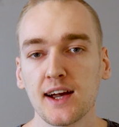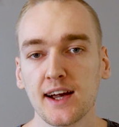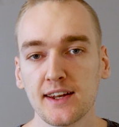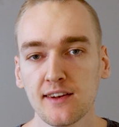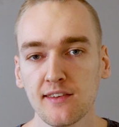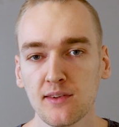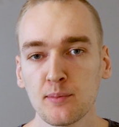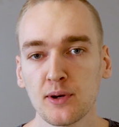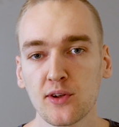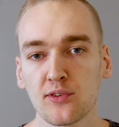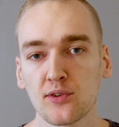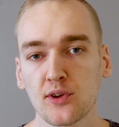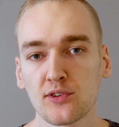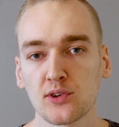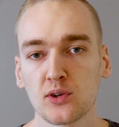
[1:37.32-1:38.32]
And it's about
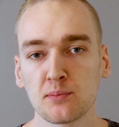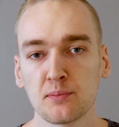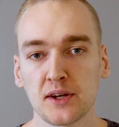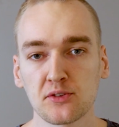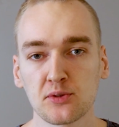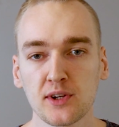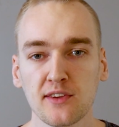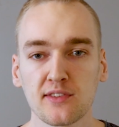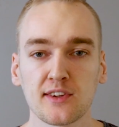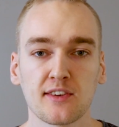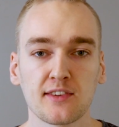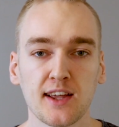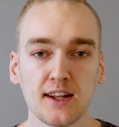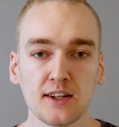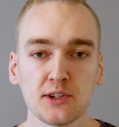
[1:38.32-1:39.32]
source code metrics
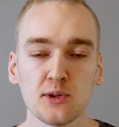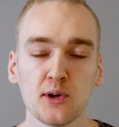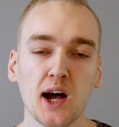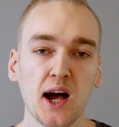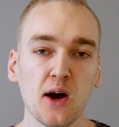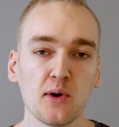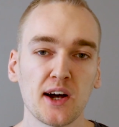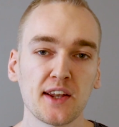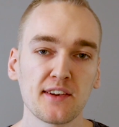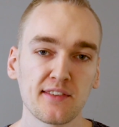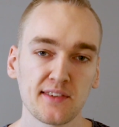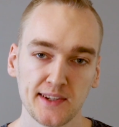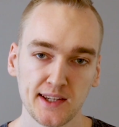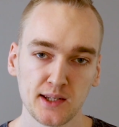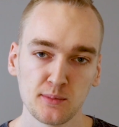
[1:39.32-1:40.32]
that tell you how
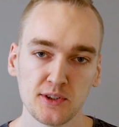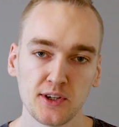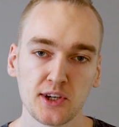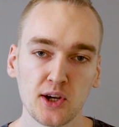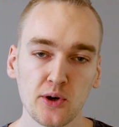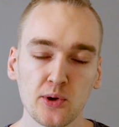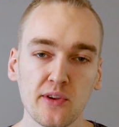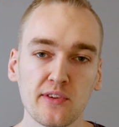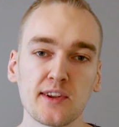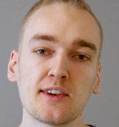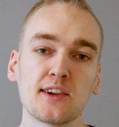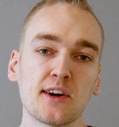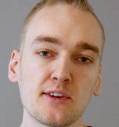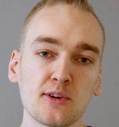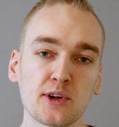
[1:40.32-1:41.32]
understandable the code is
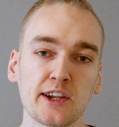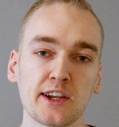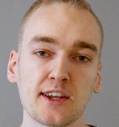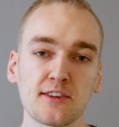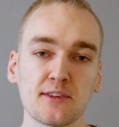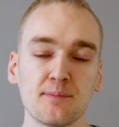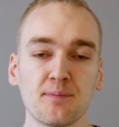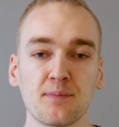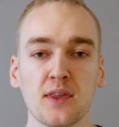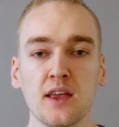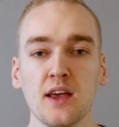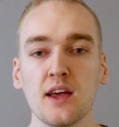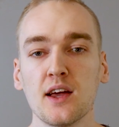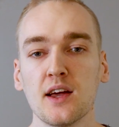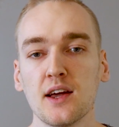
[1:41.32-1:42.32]
that you're looking at.
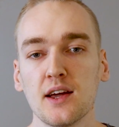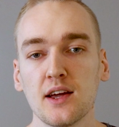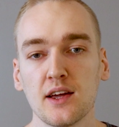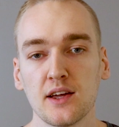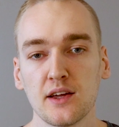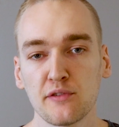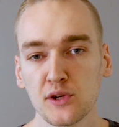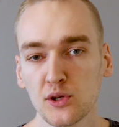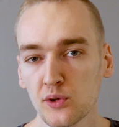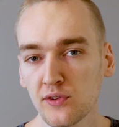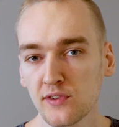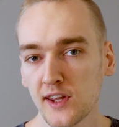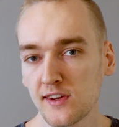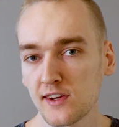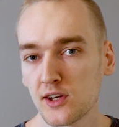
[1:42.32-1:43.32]
If you
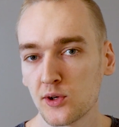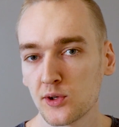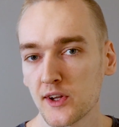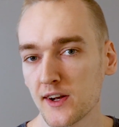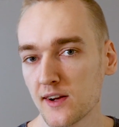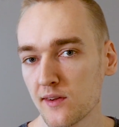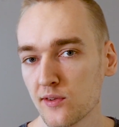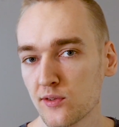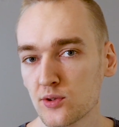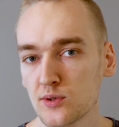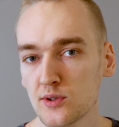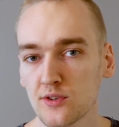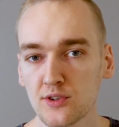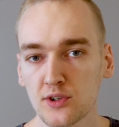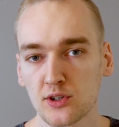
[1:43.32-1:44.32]
use static code analysis
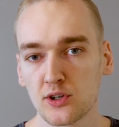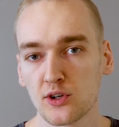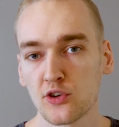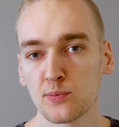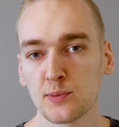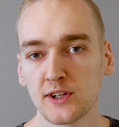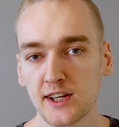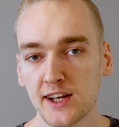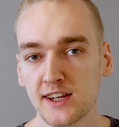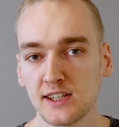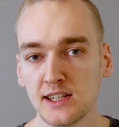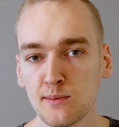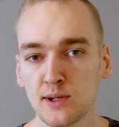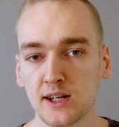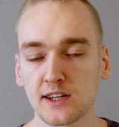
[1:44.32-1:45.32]
tools or corresponding
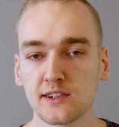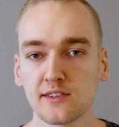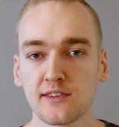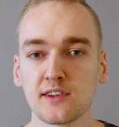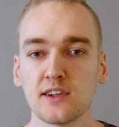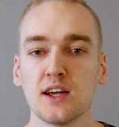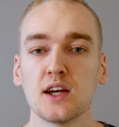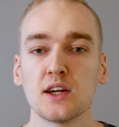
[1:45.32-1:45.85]
IDE plugins,